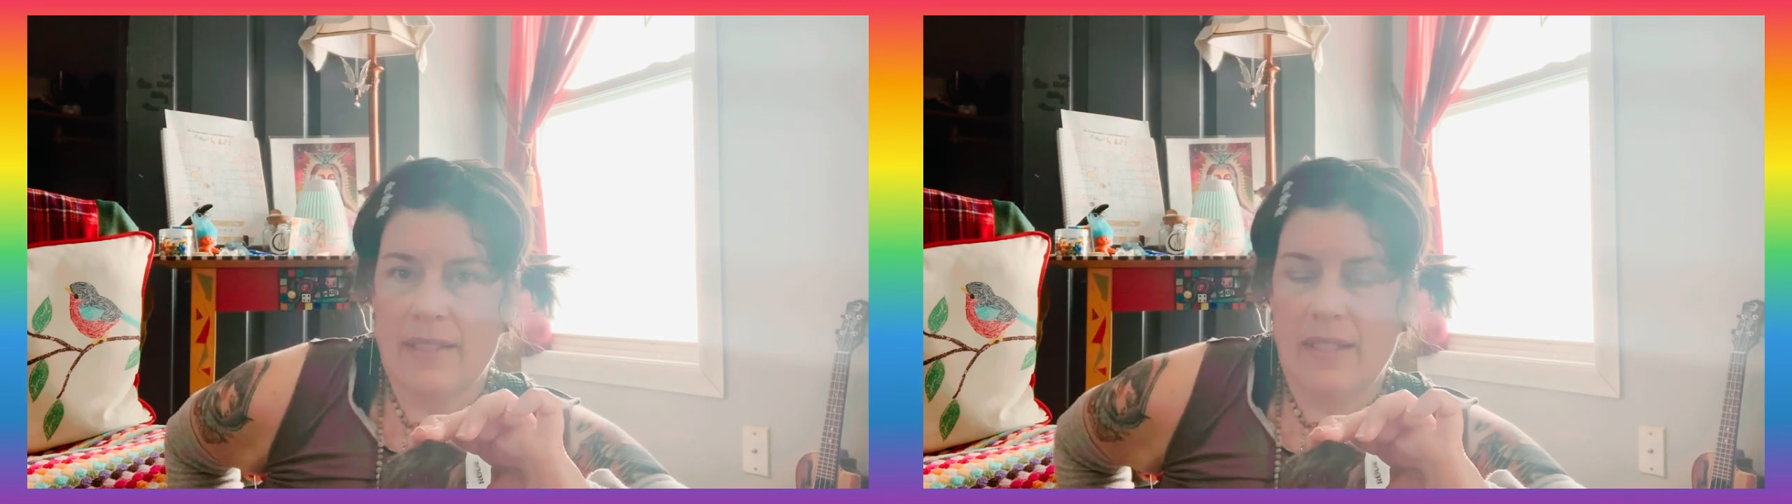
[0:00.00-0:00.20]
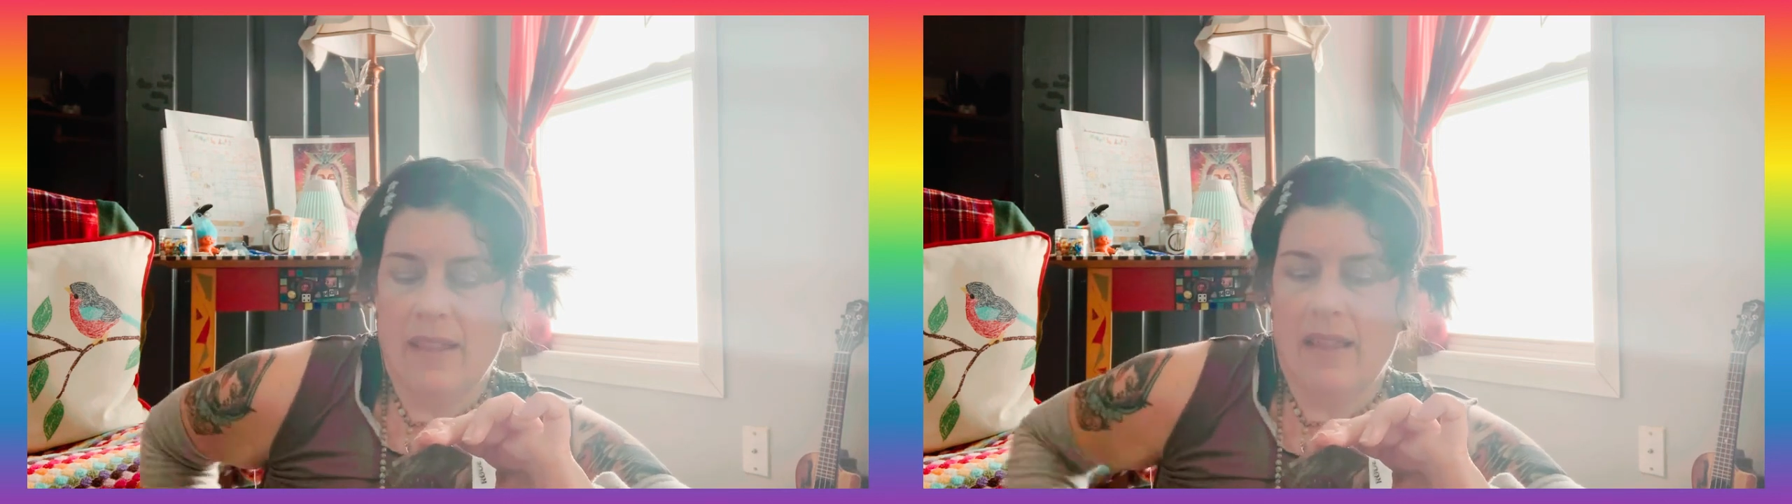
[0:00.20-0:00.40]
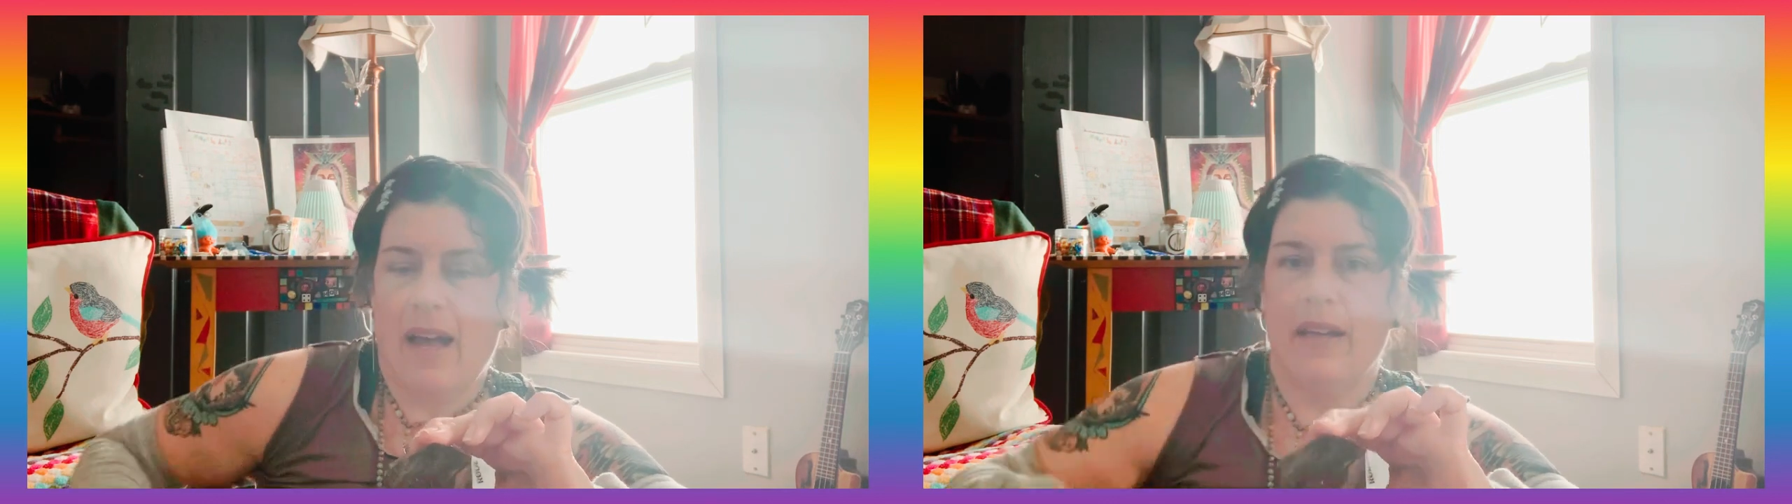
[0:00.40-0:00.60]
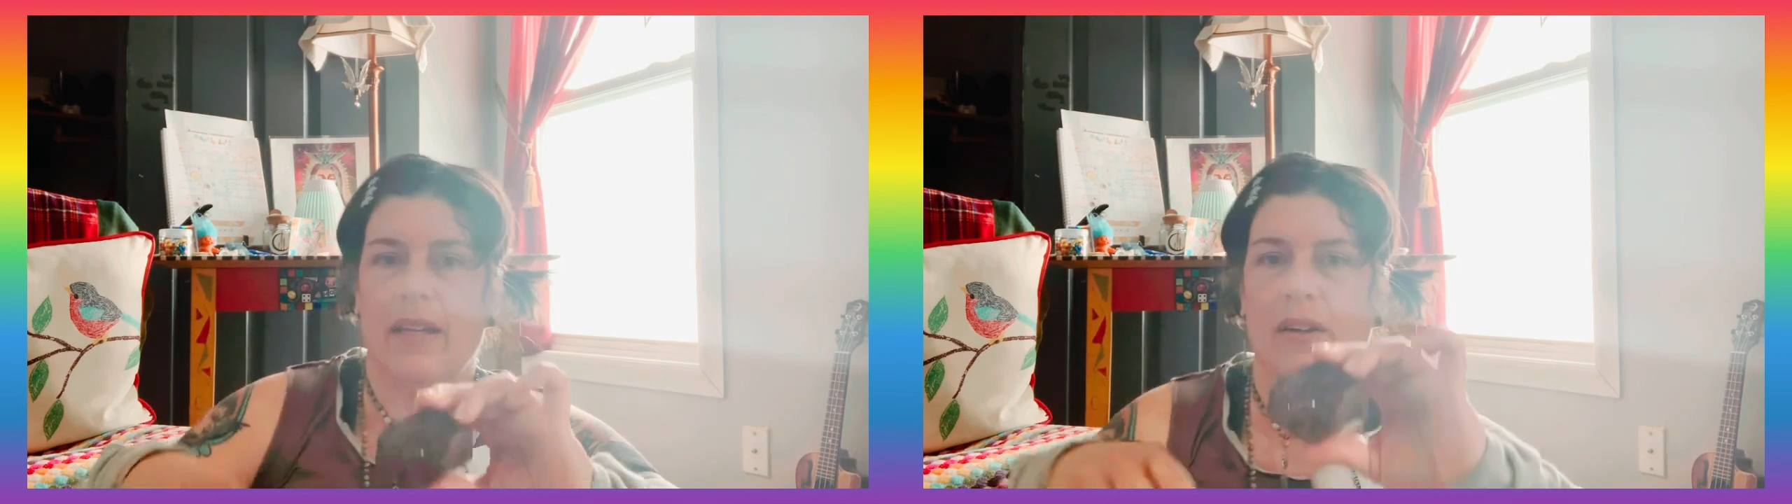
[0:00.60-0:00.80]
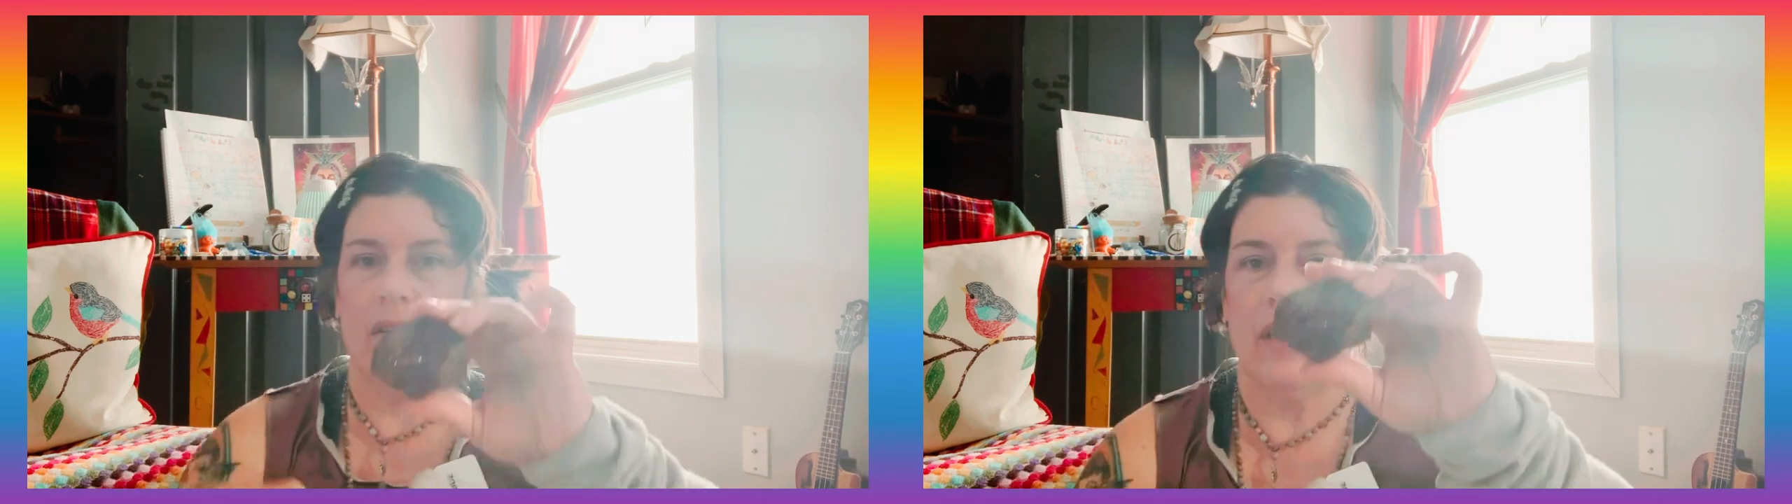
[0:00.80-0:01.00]
in that
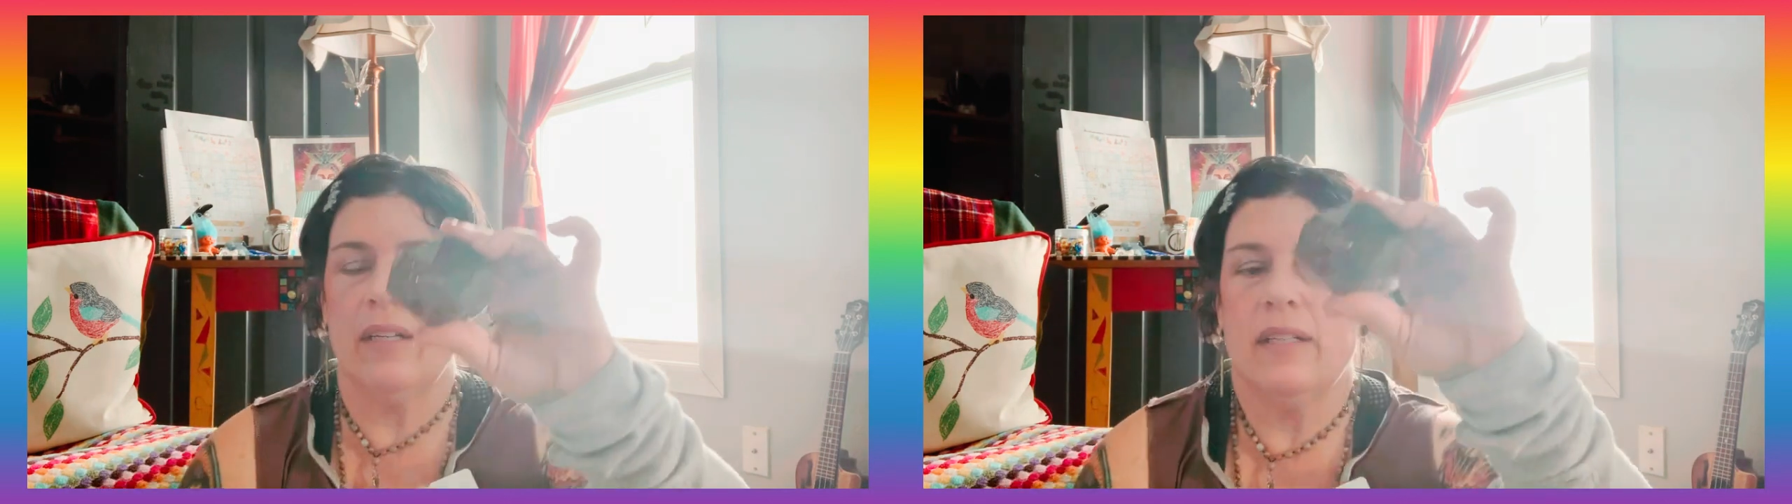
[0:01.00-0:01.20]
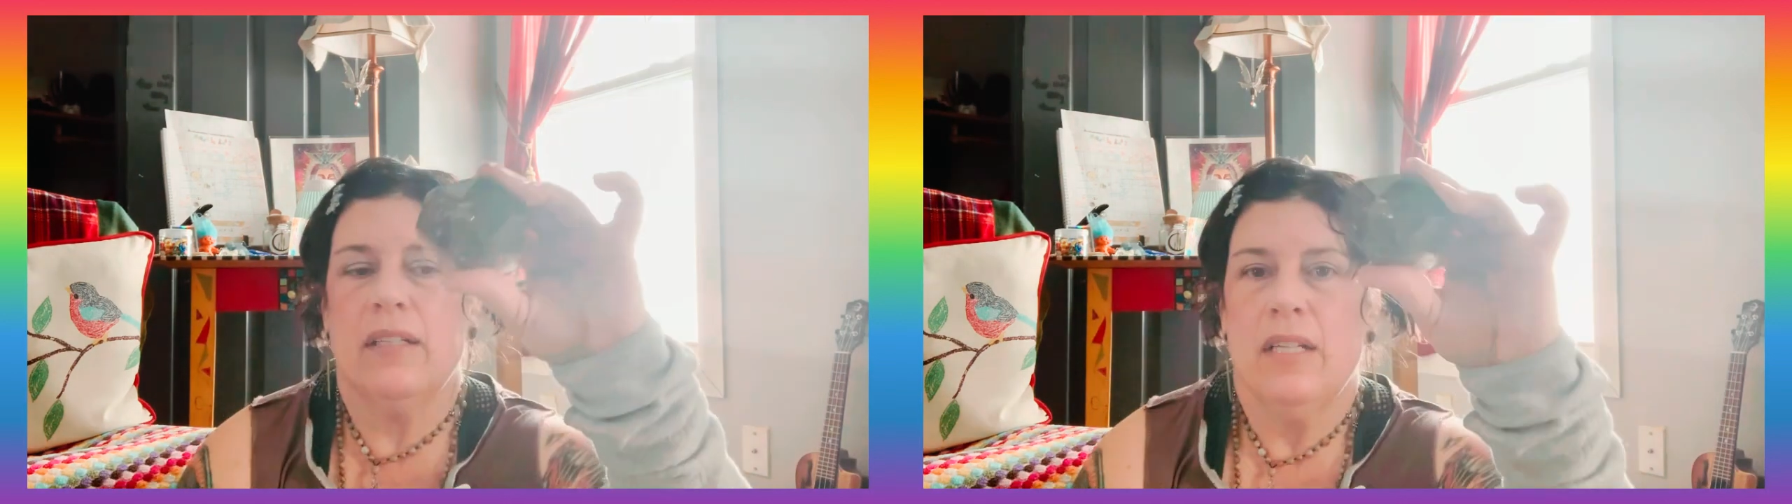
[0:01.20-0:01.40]
area.